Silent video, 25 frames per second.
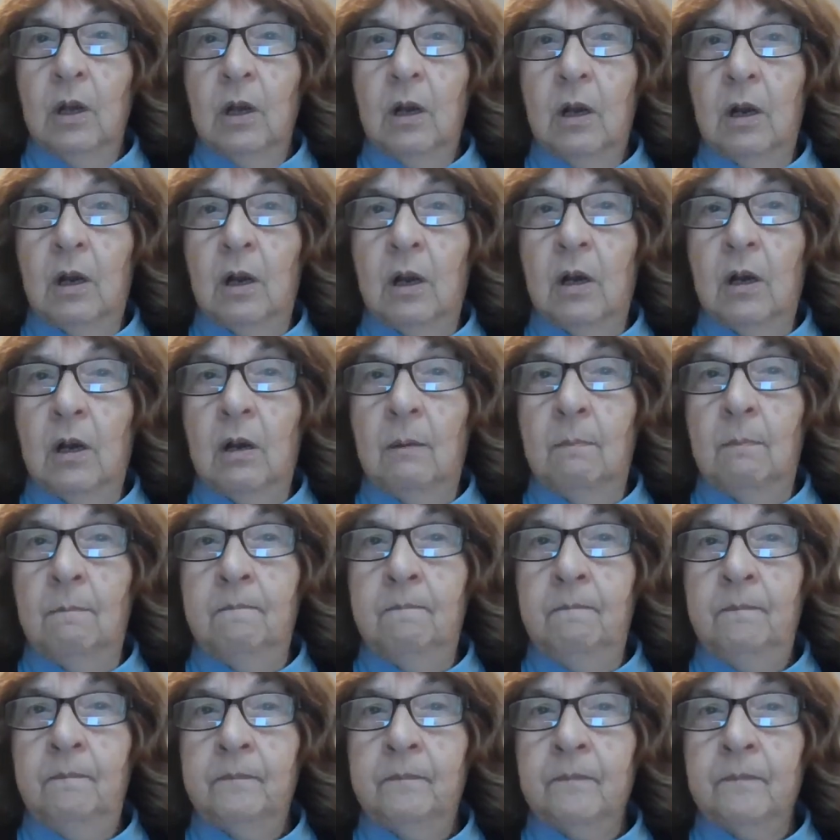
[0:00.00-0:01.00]

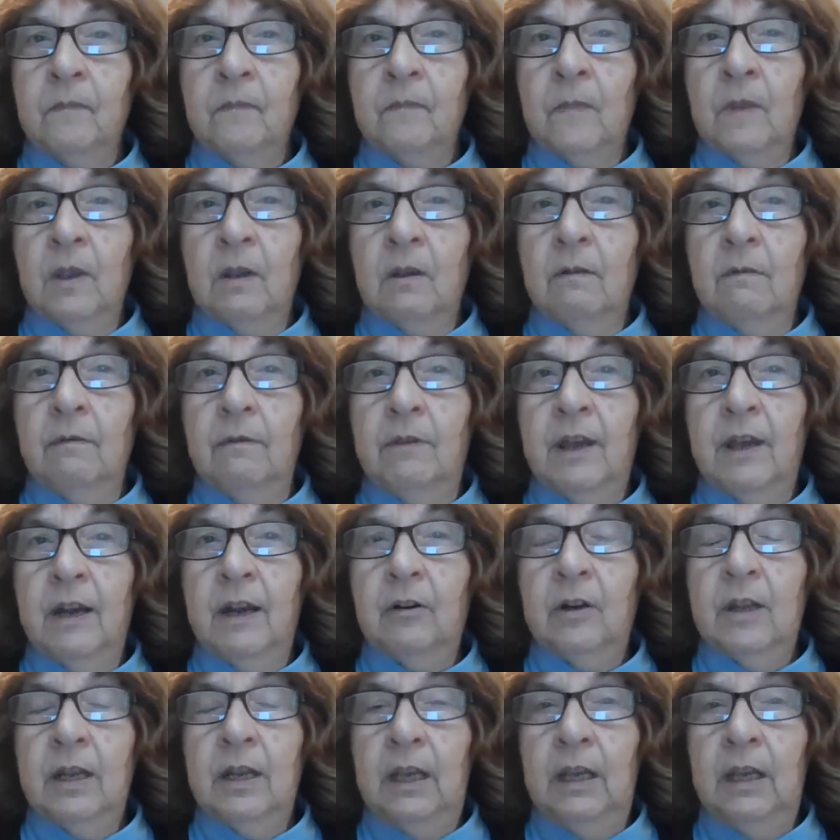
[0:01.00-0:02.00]
Um,
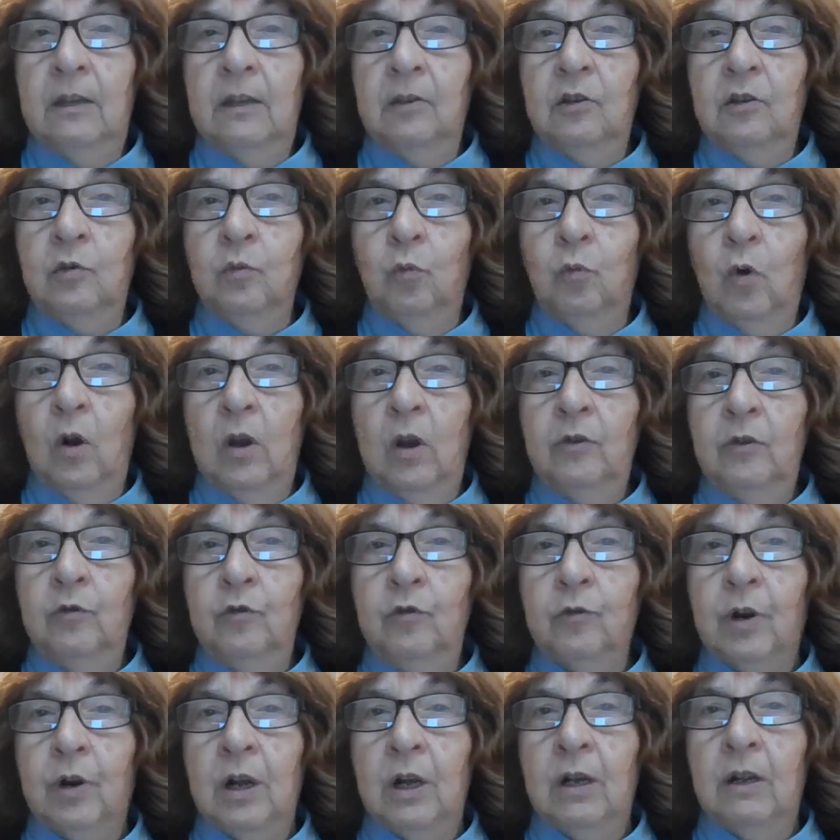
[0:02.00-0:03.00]
there is one
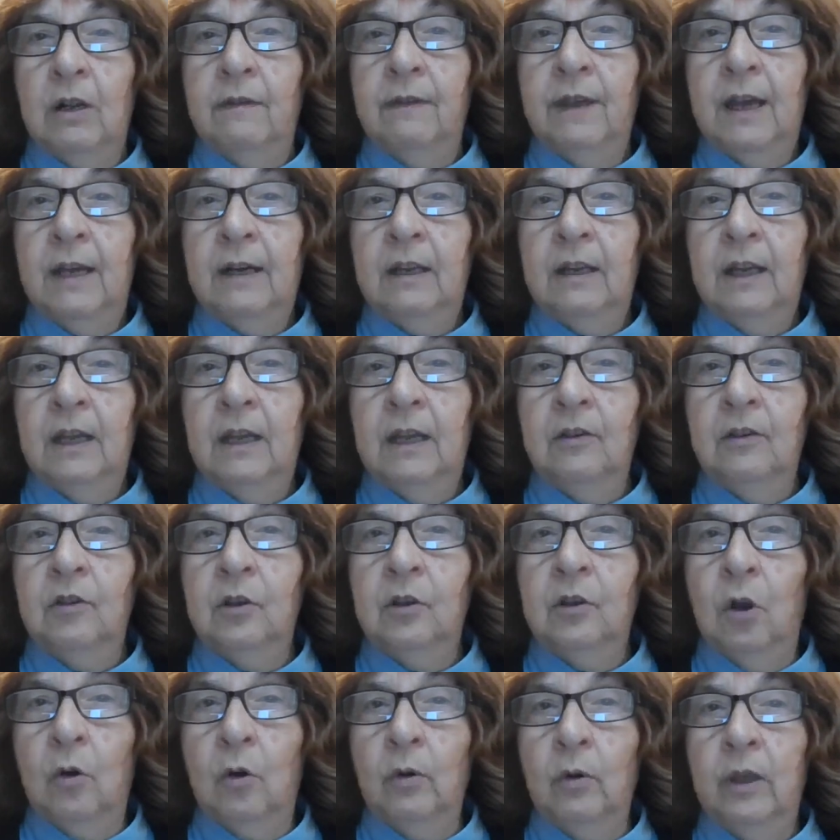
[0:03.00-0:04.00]
drug that is
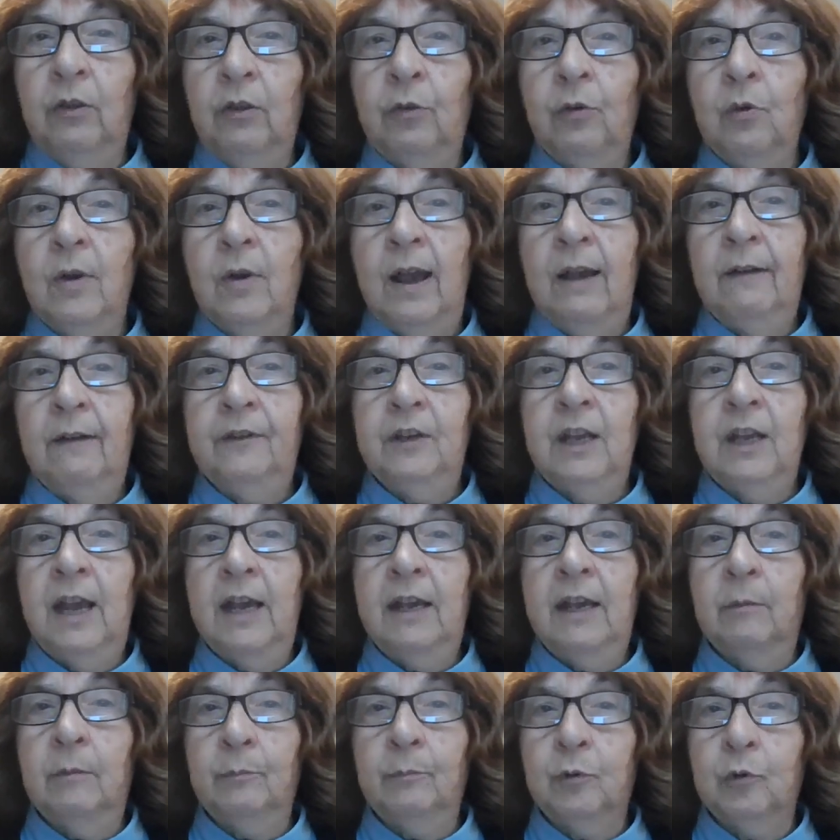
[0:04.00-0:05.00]
going through
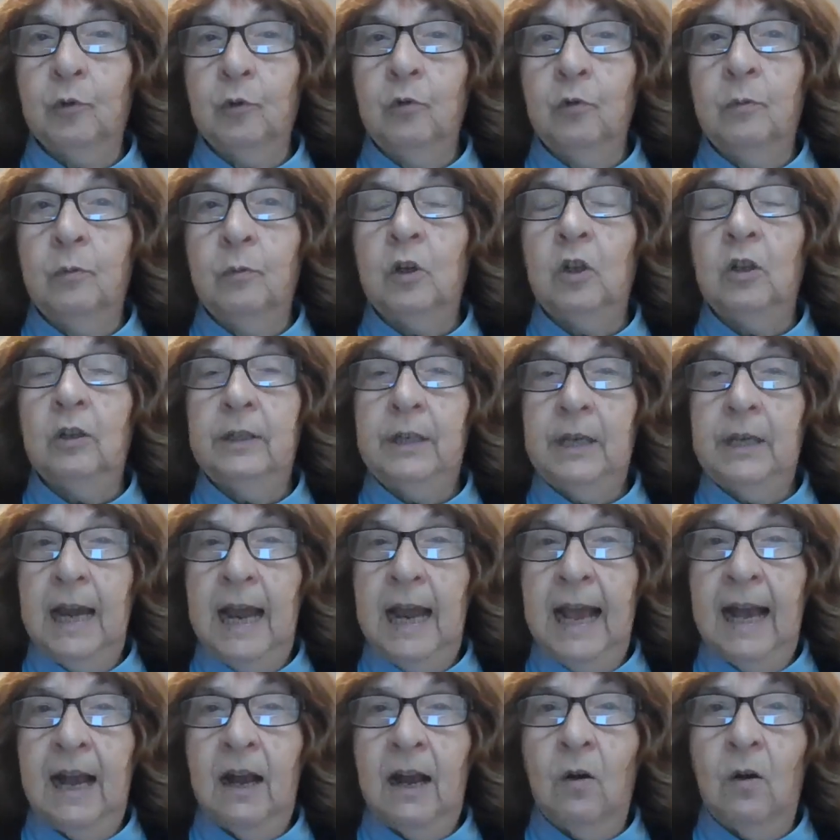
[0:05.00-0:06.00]
FDA approval
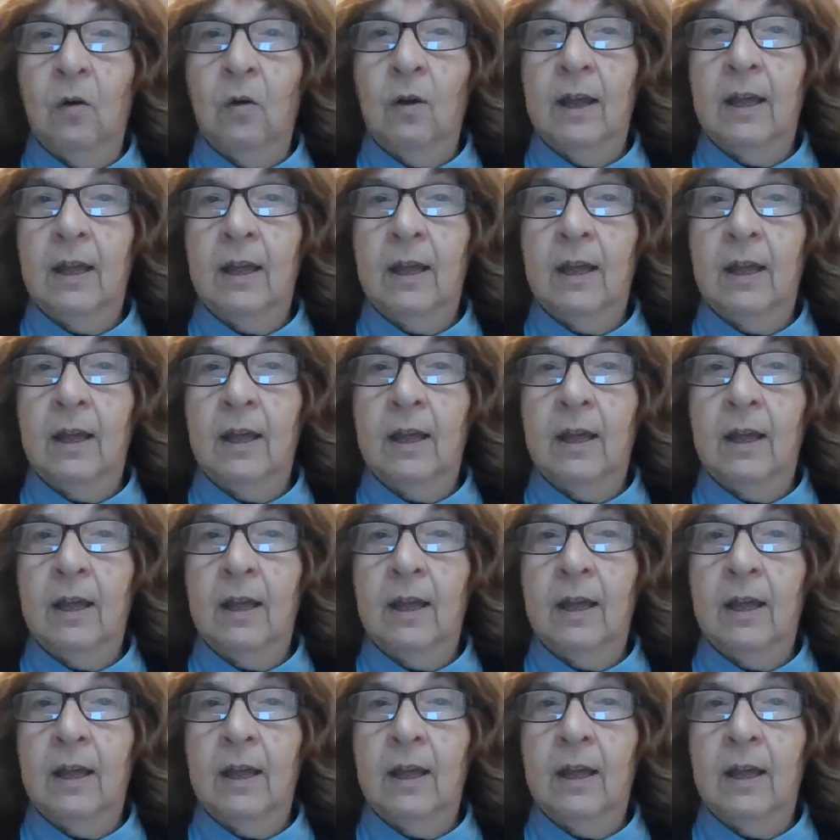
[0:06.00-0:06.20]
now,